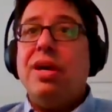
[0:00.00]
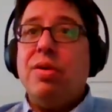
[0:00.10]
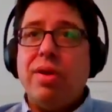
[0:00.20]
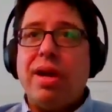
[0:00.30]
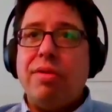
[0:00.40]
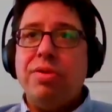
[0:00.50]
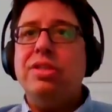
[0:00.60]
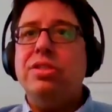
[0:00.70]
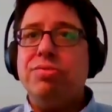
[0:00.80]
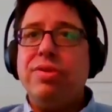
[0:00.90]
which is now
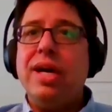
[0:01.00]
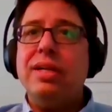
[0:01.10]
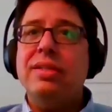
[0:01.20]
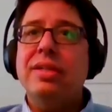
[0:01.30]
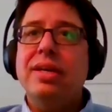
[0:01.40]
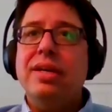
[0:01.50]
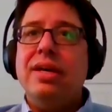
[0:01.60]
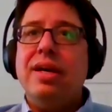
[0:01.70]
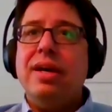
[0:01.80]
what I really direct,